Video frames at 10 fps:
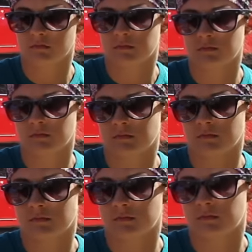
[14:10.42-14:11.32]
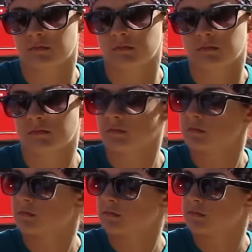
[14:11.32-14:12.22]

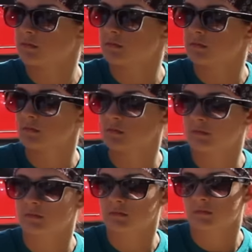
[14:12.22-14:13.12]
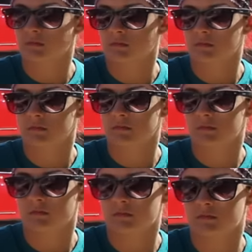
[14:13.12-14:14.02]

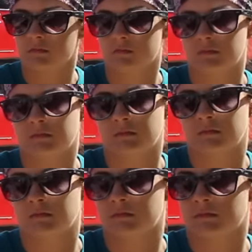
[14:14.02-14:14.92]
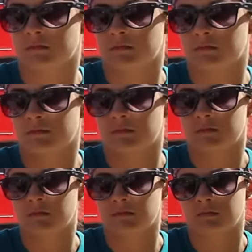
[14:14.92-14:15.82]

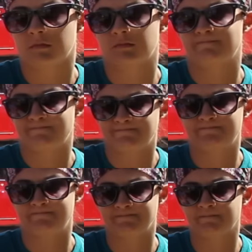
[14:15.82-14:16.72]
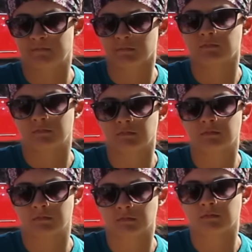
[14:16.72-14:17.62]

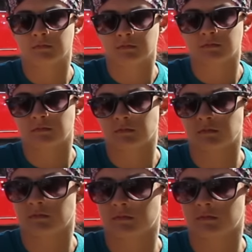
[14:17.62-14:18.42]
(not speaking)